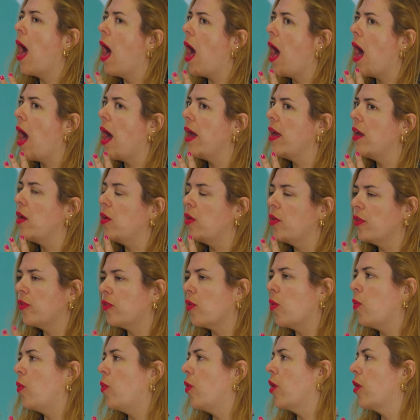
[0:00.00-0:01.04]
I
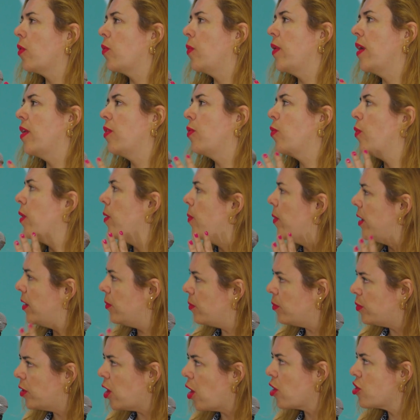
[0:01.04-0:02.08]
also work with women
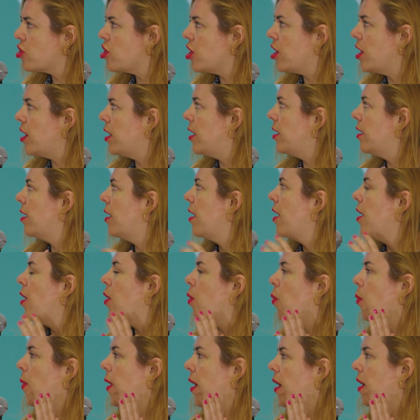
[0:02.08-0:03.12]
in blockchain,
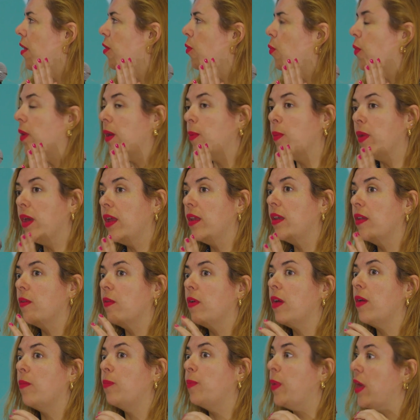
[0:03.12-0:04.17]
with women
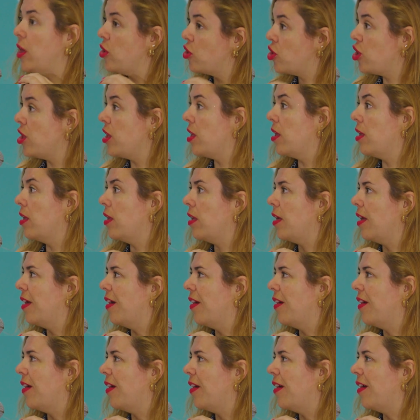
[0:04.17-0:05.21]
pitching
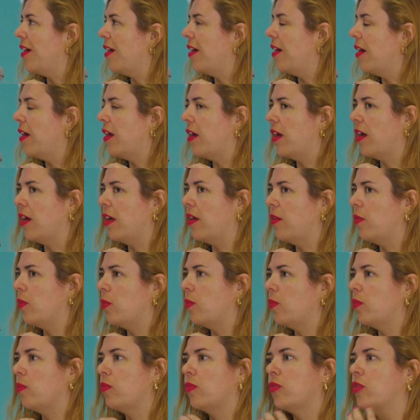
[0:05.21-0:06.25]
their
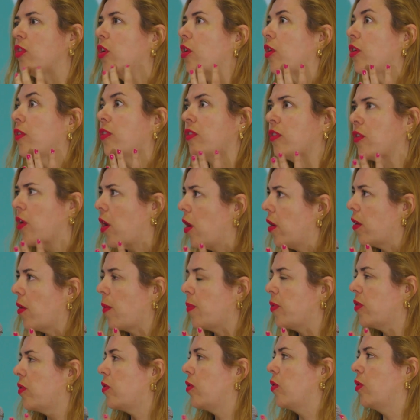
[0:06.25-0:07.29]

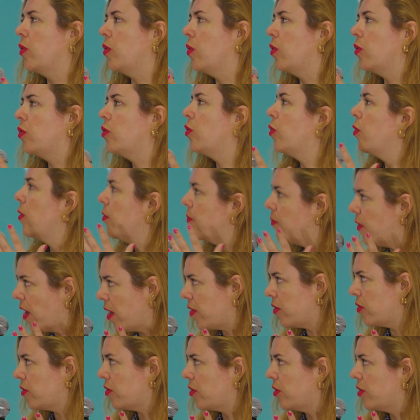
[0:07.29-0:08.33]
startups to
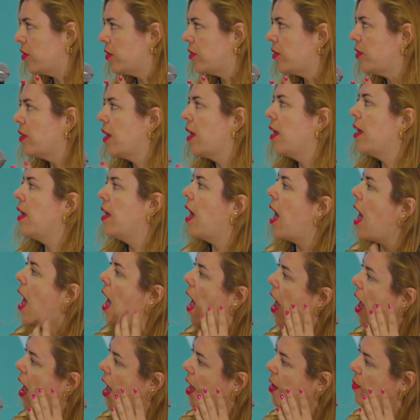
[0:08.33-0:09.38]
investors.
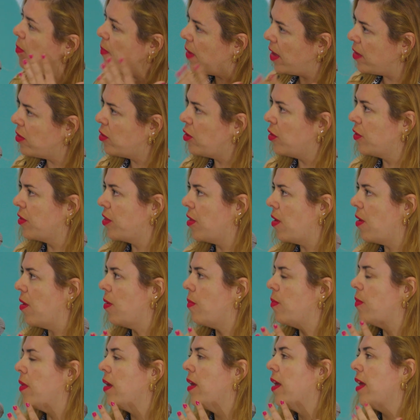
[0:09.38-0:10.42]
I mentor
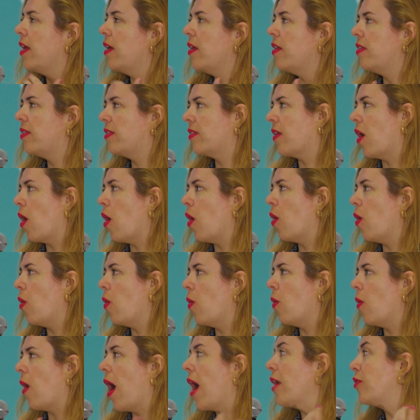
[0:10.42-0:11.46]
them.
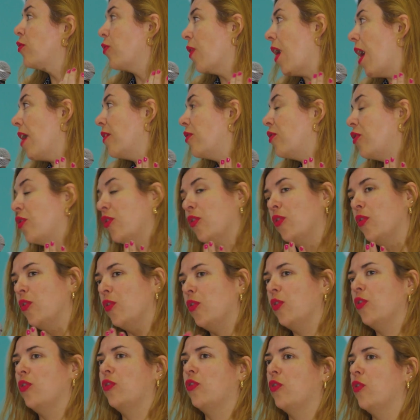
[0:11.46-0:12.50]
So I try
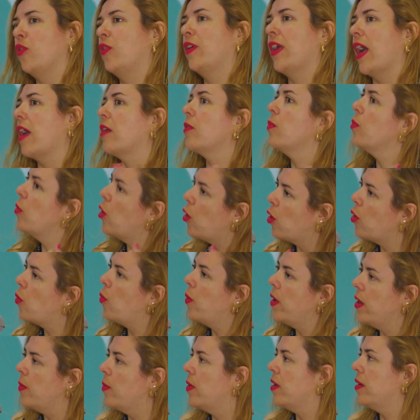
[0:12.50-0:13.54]
to get more
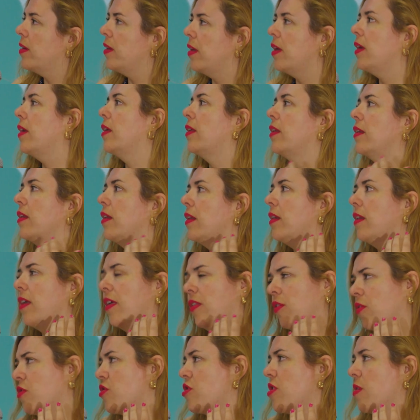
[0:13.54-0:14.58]
women in
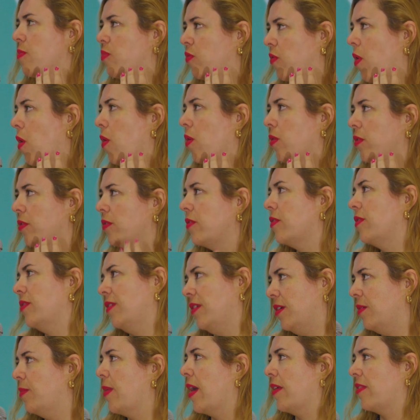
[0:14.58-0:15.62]
leadership roles
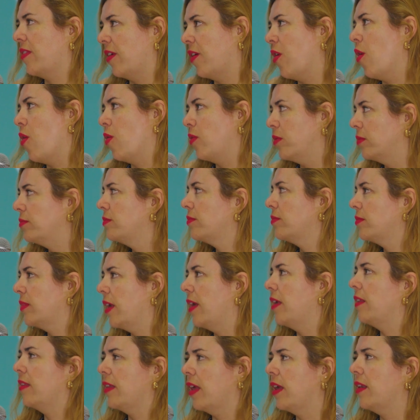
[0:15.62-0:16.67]
in Mexico,
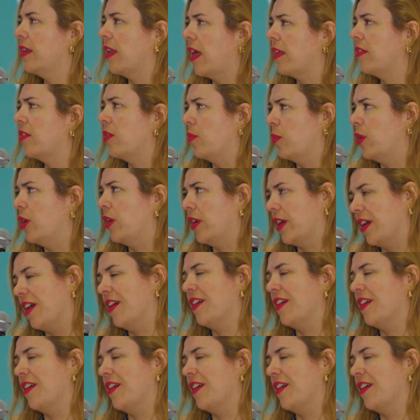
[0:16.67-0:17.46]
in Latin America.